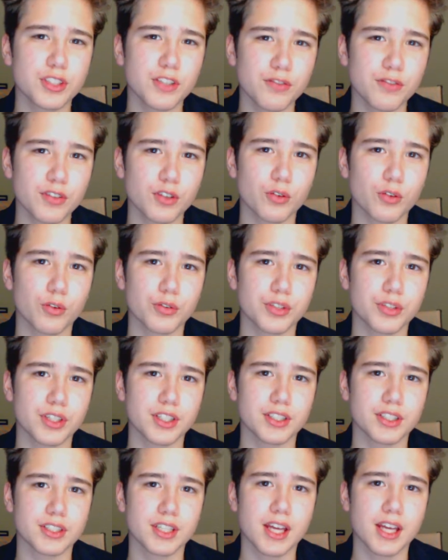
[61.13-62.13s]

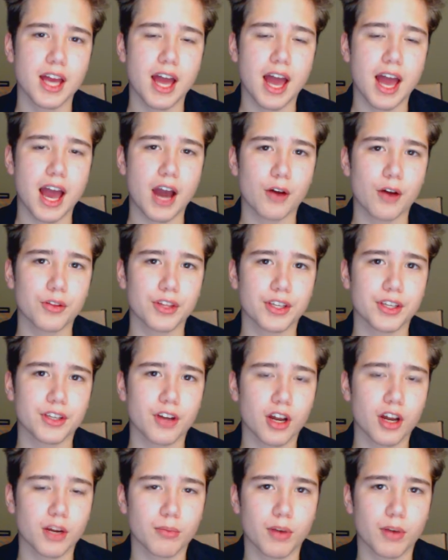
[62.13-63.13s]
difficulties, how they
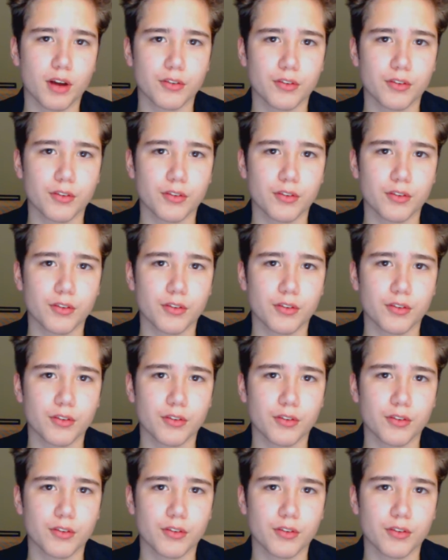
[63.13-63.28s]
cut him